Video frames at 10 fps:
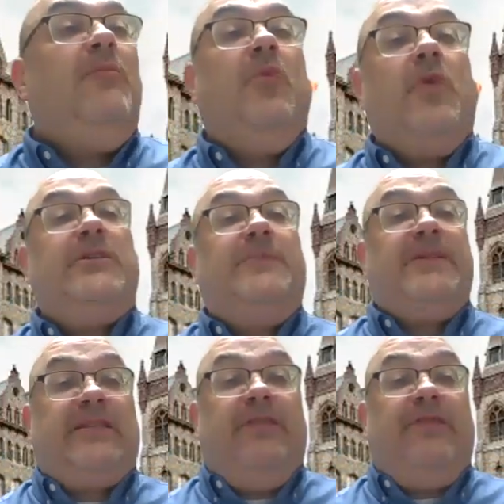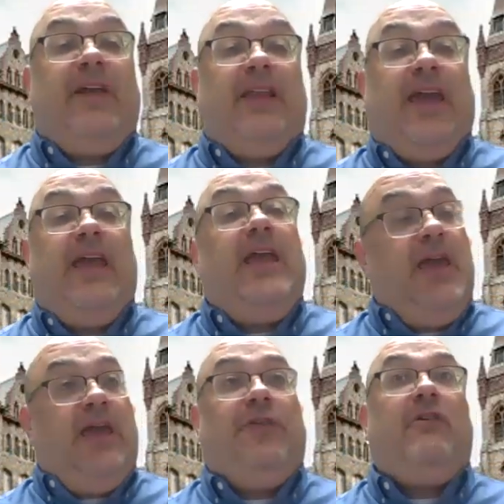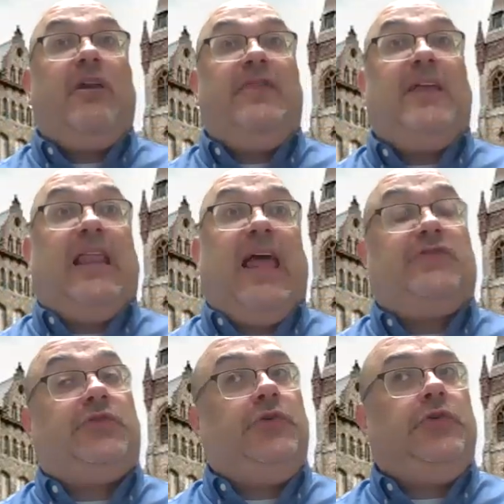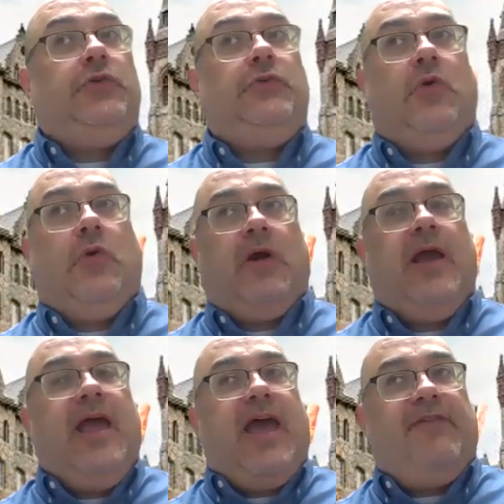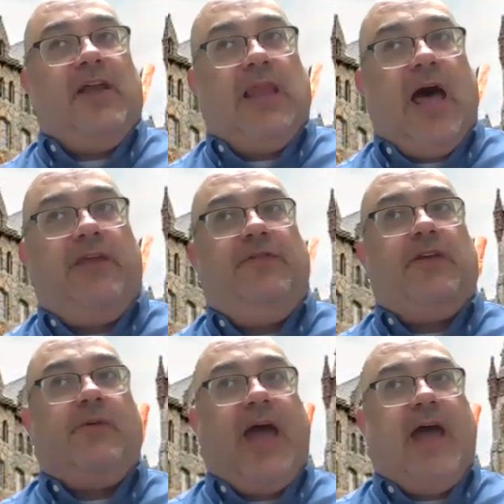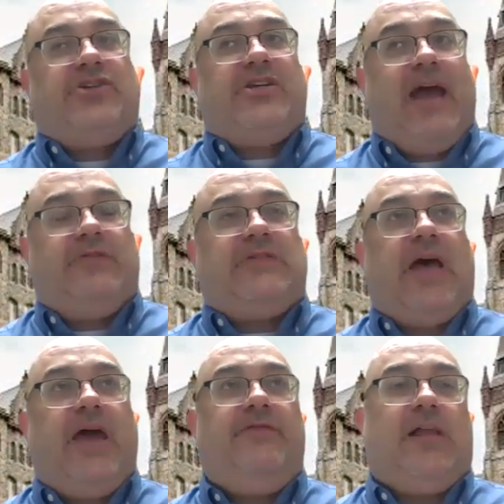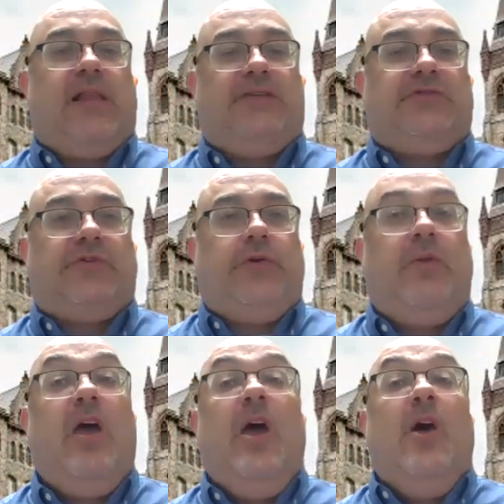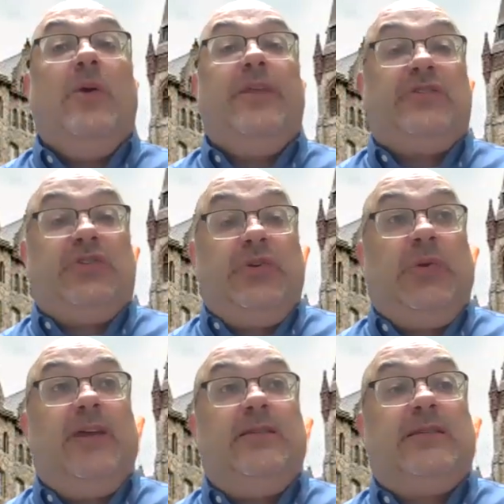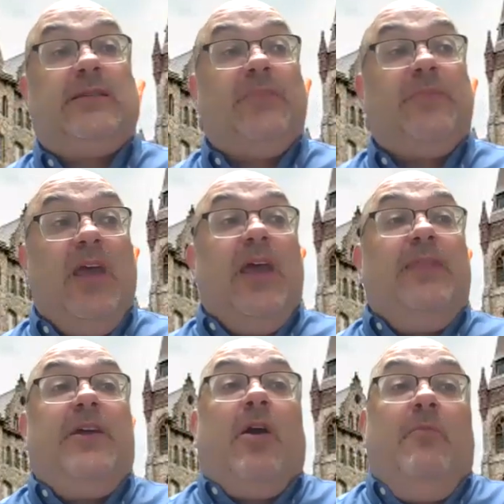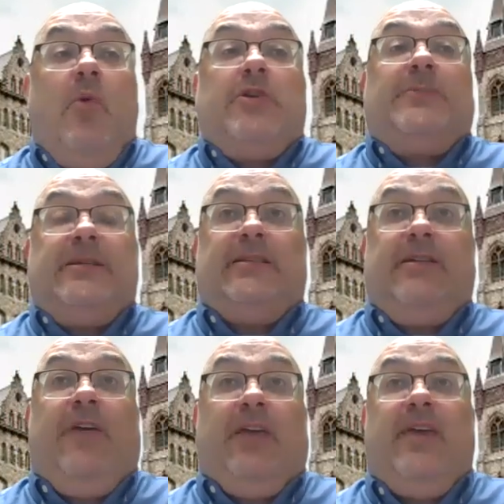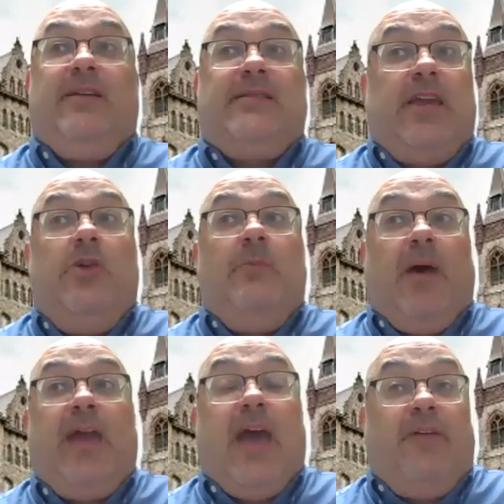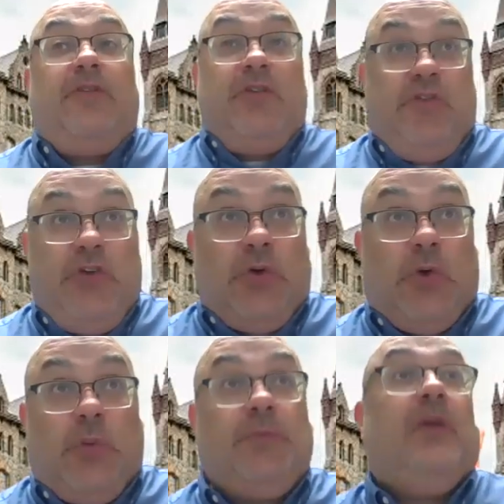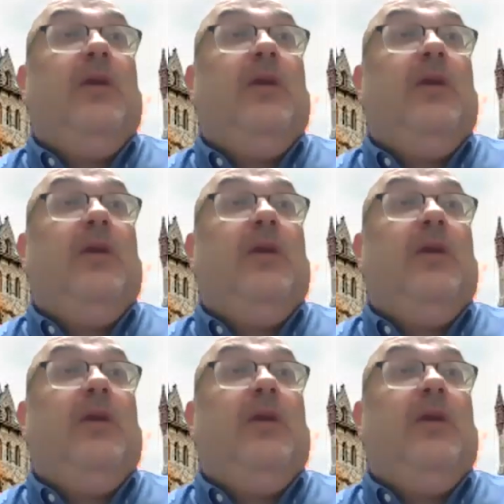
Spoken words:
More specifically, if you're in the classroom or having a lot of interaction outside of the classroom with students, there are more specific things that you might have to do.